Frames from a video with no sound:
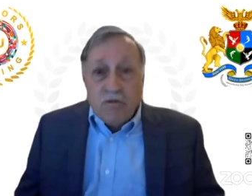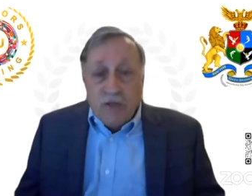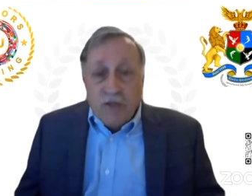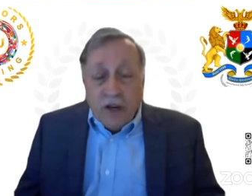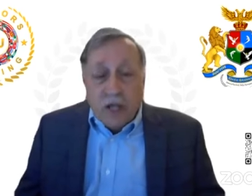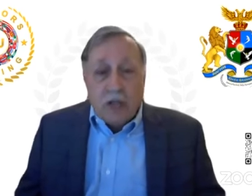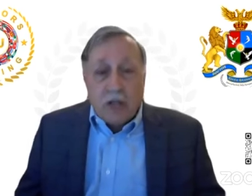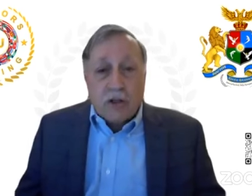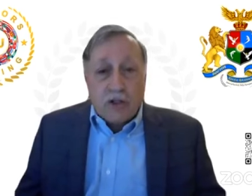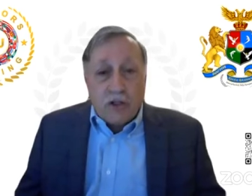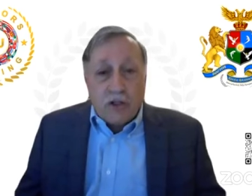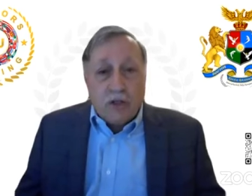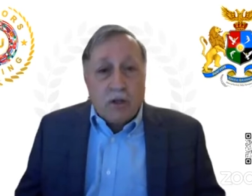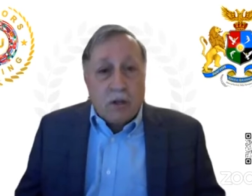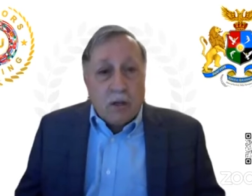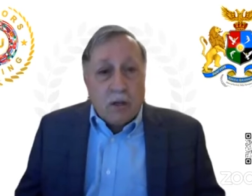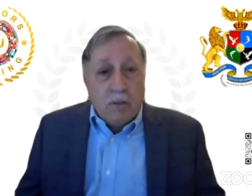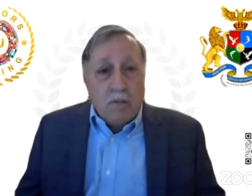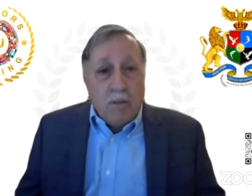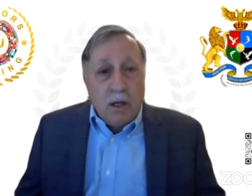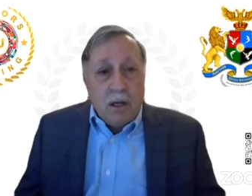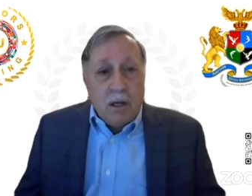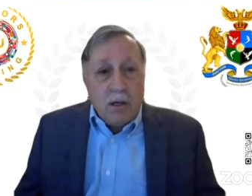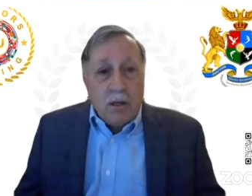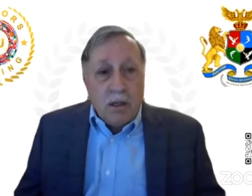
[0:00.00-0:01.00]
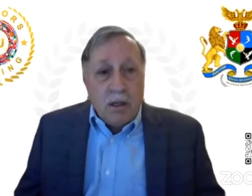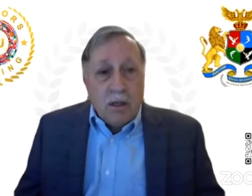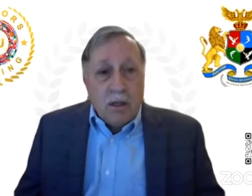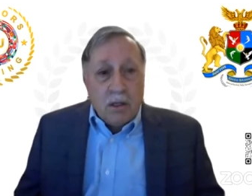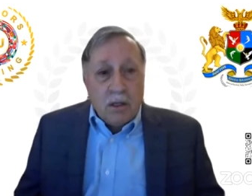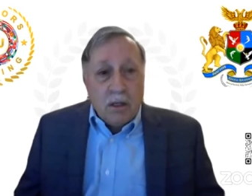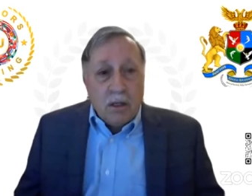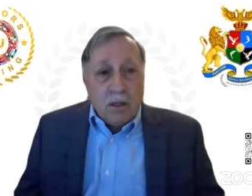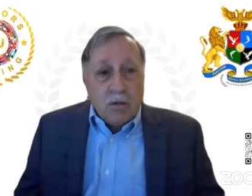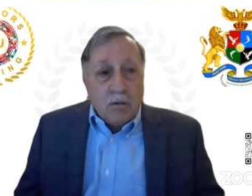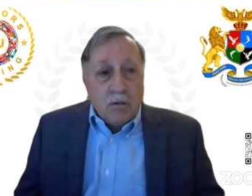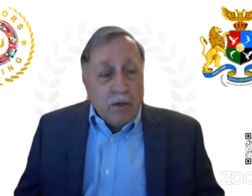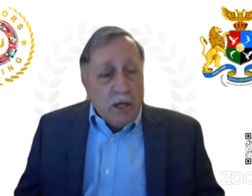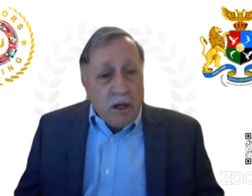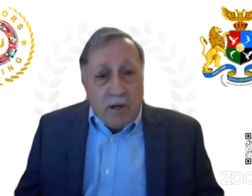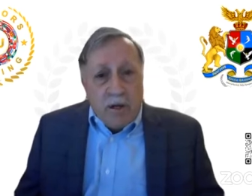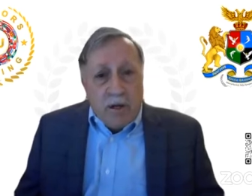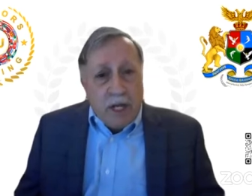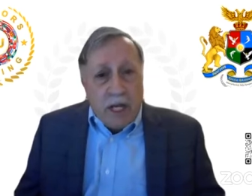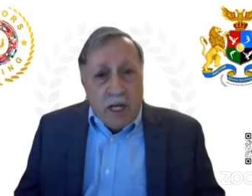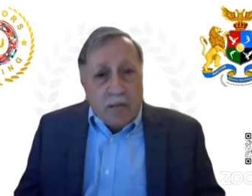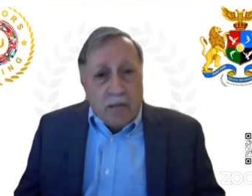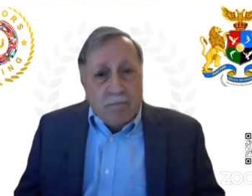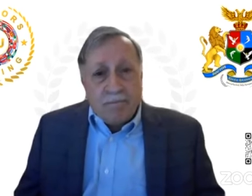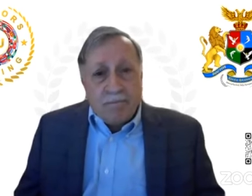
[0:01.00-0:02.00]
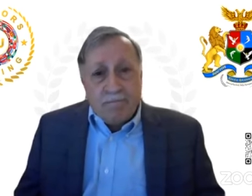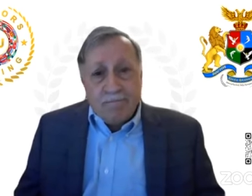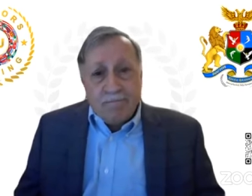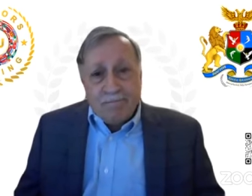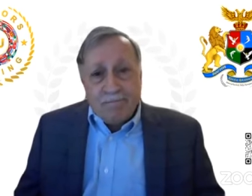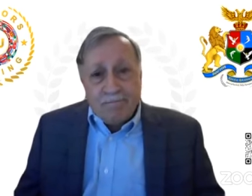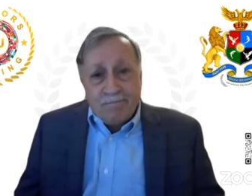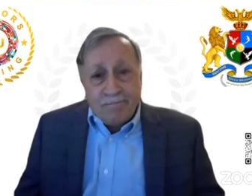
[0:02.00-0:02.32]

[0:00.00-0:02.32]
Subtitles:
fair term. We don't need them.